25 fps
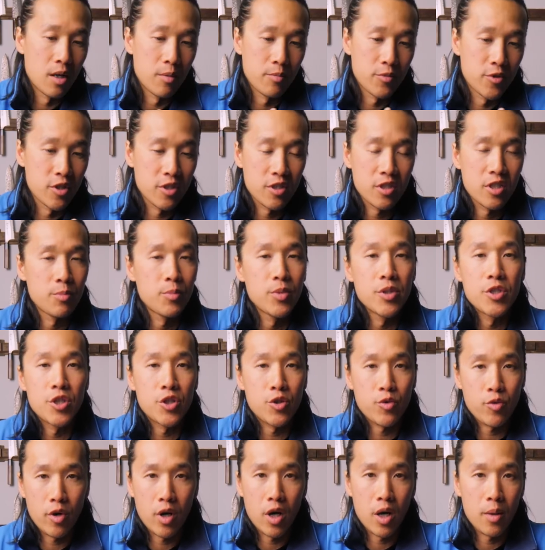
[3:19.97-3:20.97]
Just simply
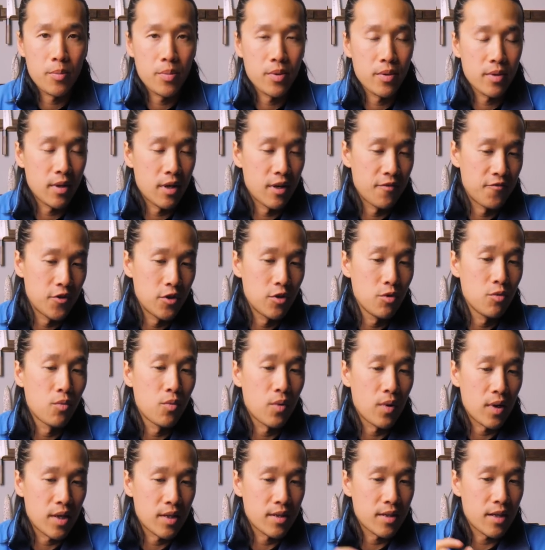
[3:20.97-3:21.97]
strop. If you
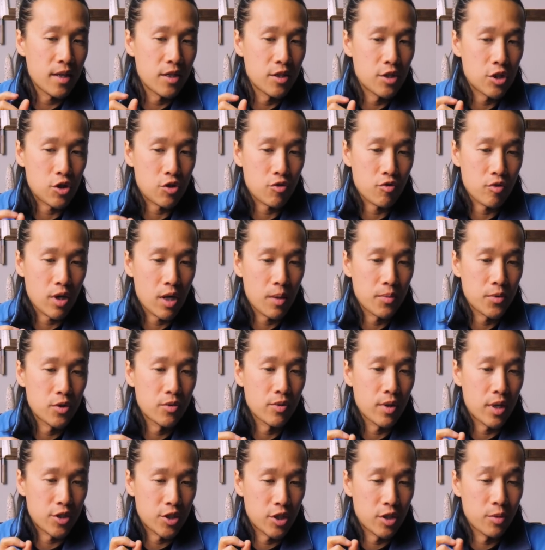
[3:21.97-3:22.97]
want a strop
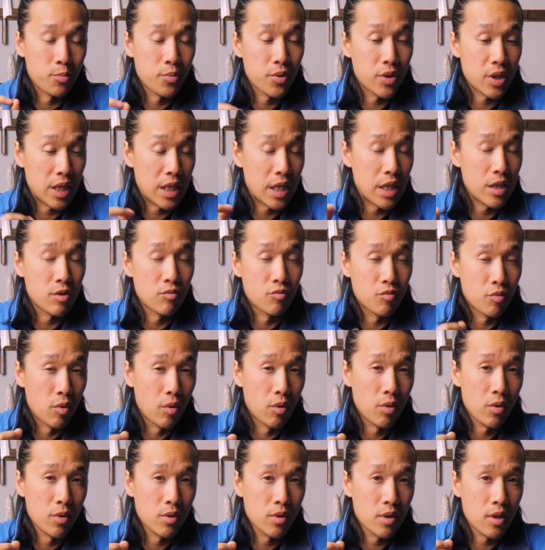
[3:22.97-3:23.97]
to actually play the
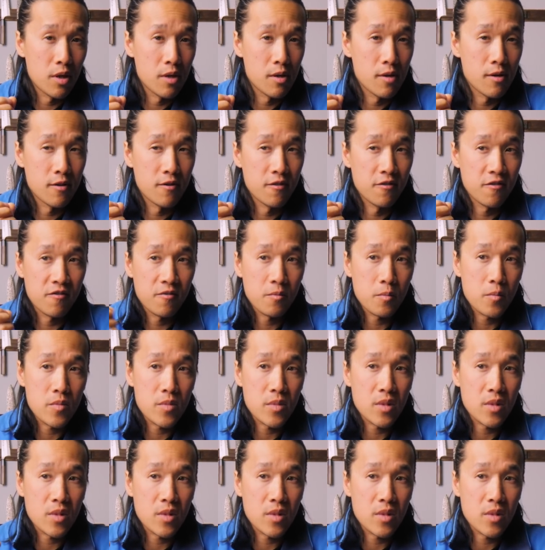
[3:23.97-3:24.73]
role of